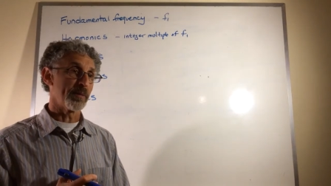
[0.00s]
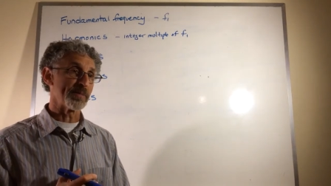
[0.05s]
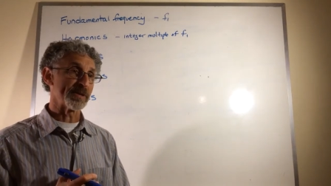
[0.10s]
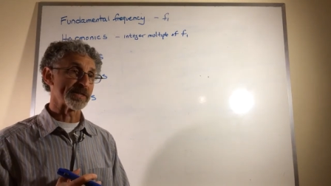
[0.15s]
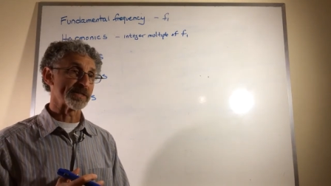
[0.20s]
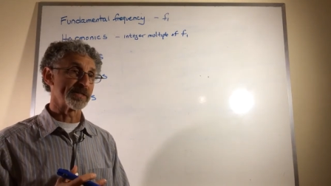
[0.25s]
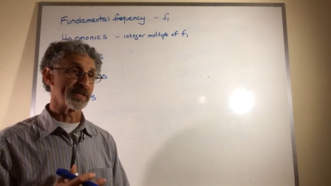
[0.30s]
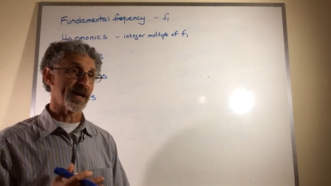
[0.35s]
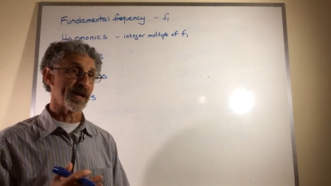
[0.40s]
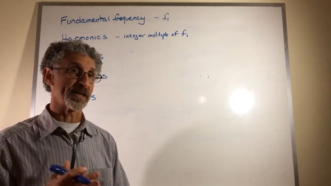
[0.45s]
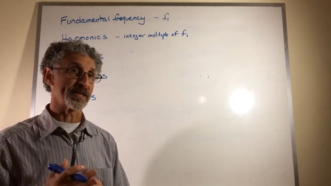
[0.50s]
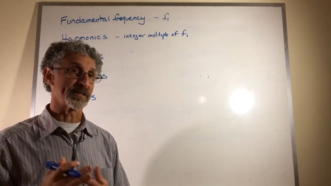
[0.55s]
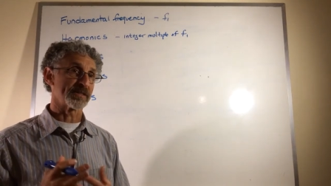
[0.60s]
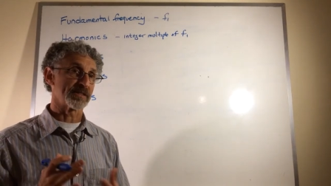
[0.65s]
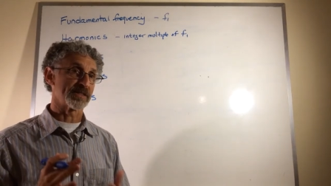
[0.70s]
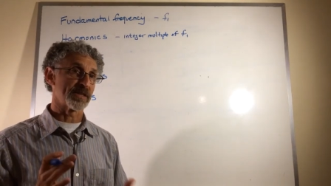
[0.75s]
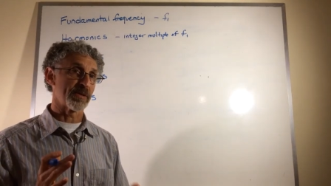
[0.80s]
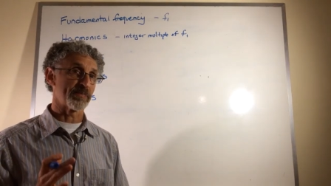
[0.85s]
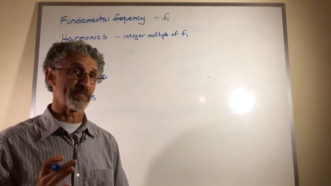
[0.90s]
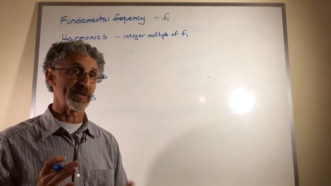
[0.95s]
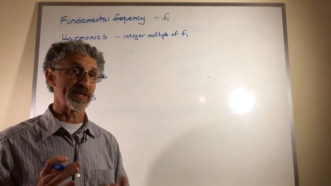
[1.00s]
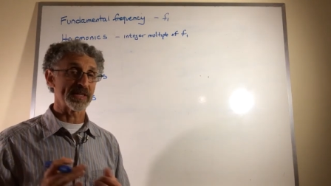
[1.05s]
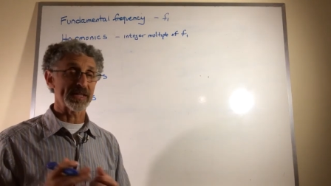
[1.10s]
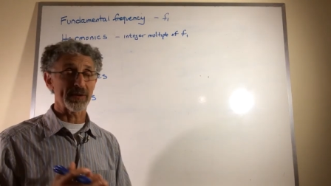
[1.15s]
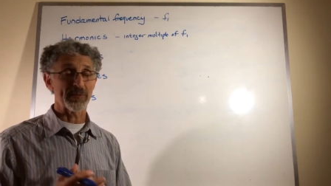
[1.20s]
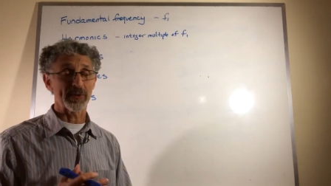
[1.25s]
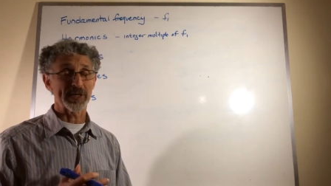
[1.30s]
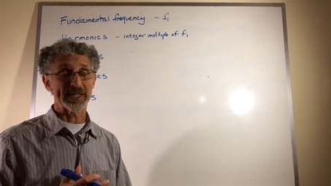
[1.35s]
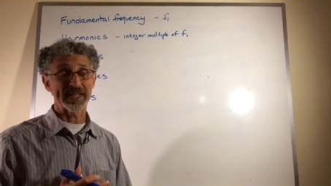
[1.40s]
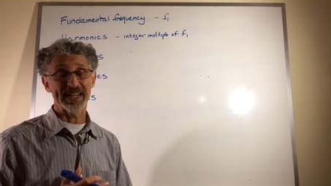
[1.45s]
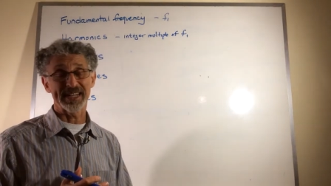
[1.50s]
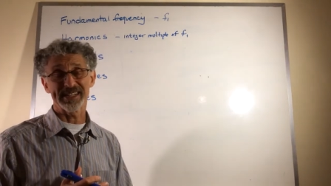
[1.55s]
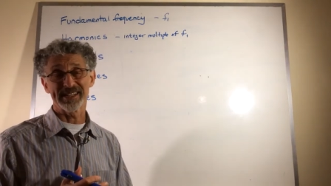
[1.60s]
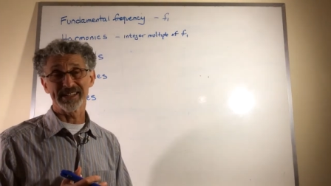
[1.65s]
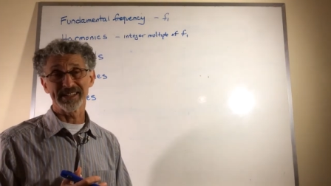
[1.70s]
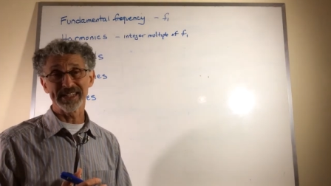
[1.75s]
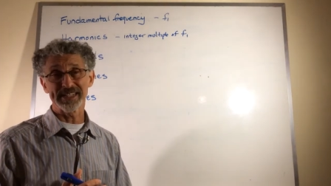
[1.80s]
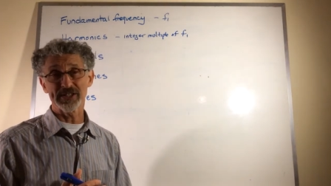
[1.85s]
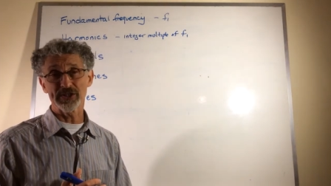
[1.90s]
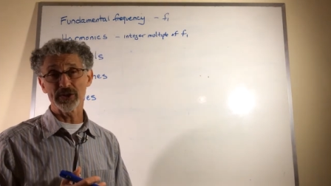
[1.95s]
It's not something that we tend
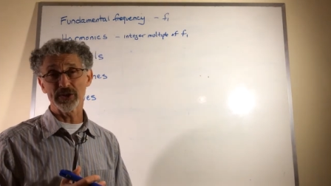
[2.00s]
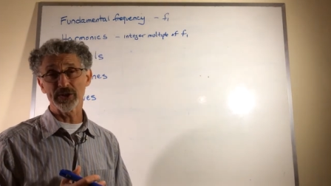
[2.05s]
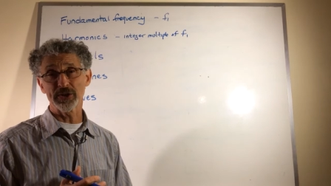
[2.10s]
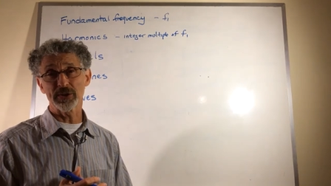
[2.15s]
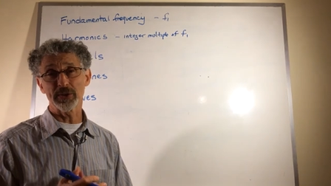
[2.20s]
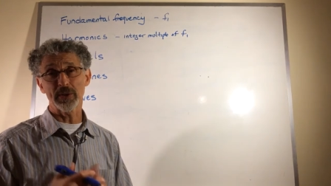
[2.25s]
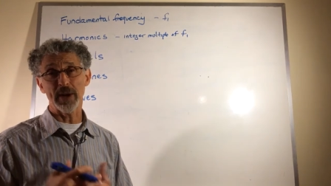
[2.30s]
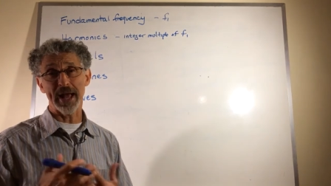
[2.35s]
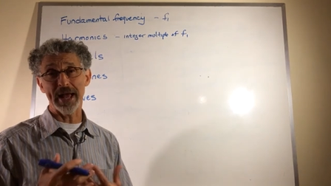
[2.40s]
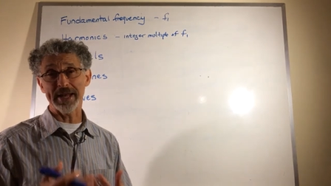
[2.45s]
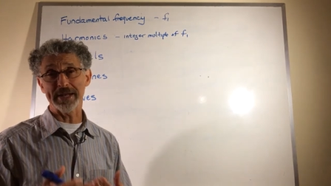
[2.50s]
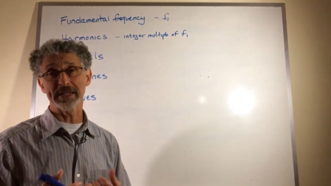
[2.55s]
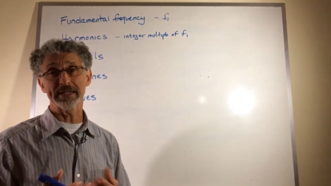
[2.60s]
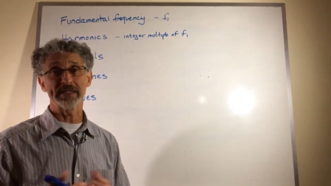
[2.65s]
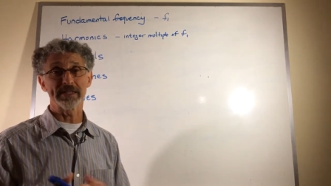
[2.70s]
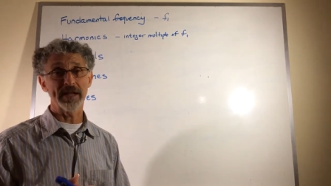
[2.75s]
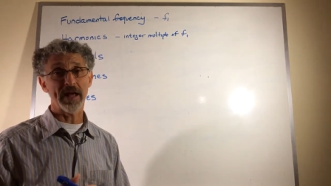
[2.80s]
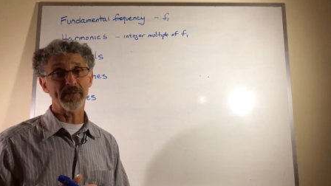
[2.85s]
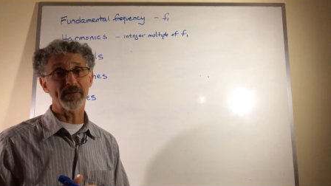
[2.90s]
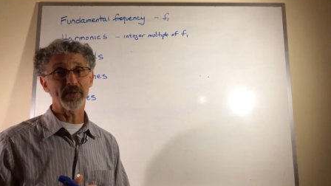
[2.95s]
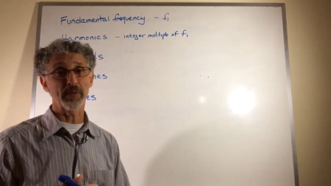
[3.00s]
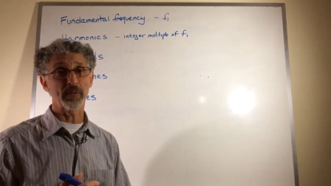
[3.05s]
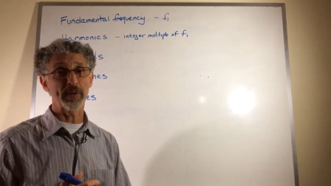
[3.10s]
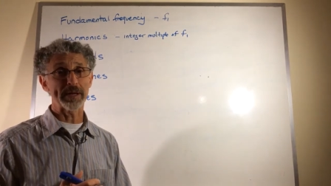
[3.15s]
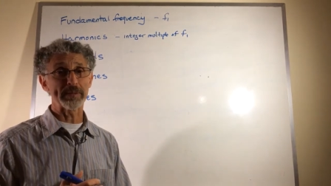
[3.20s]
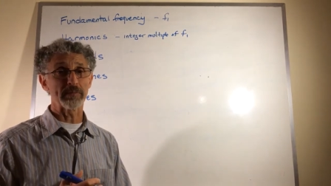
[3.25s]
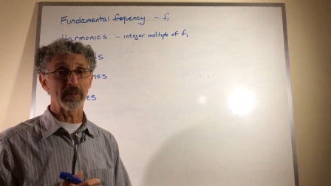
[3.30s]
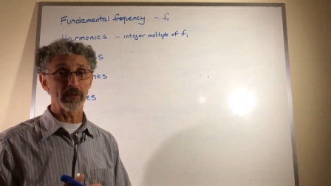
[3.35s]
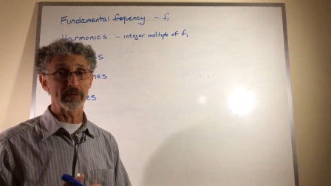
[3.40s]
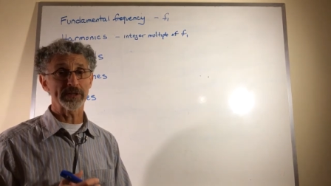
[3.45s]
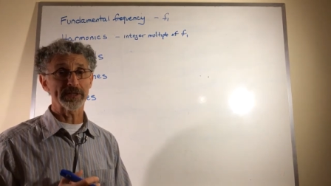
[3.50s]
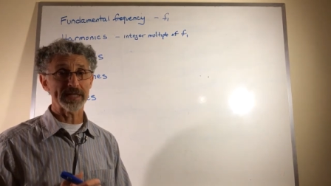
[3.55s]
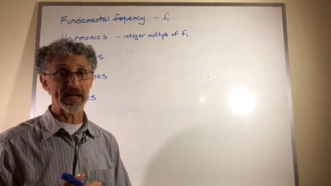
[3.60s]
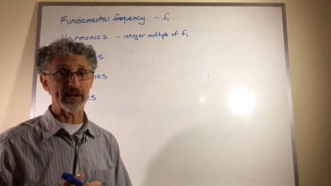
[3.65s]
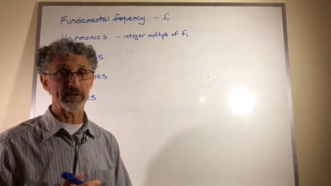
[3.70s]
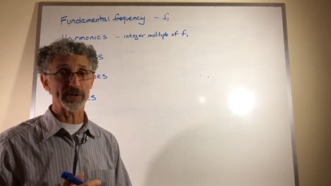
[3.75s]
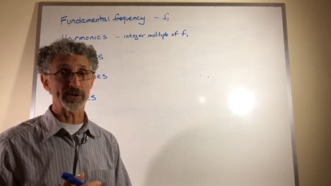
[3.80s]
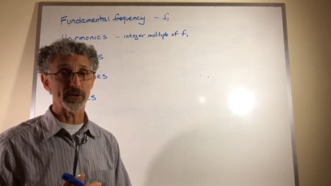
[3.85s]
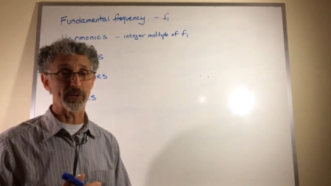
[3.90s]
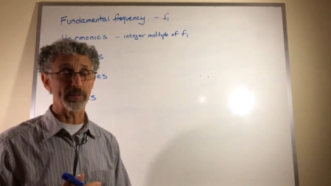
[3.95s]
to listen to, and it's not the way most
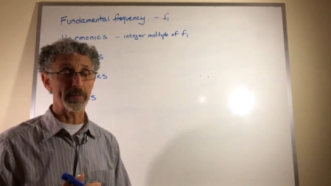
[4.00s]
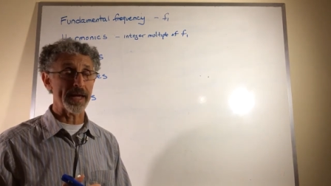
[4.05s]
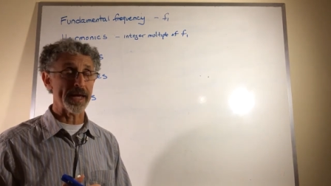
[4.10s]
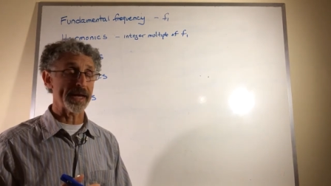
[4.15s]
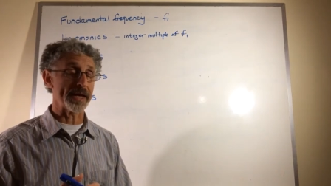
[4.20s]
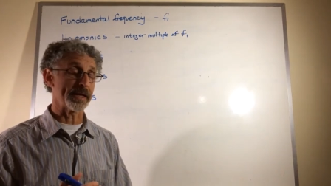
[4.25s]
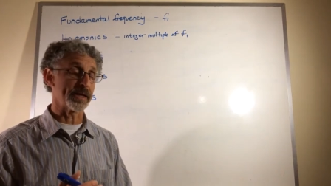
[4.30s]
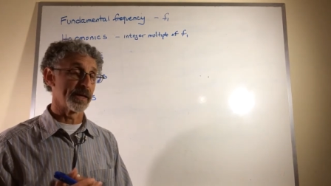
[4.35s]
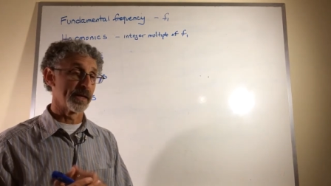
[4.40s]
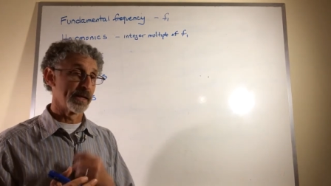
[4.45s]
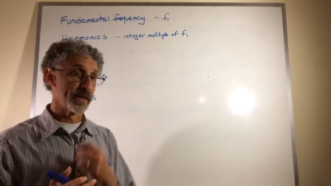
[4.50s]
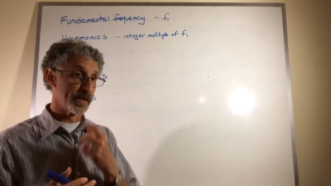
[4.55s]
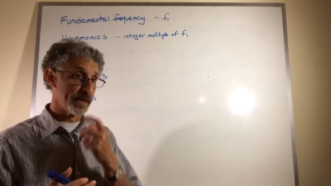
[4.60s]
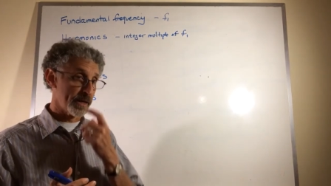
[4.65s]
sounds are made.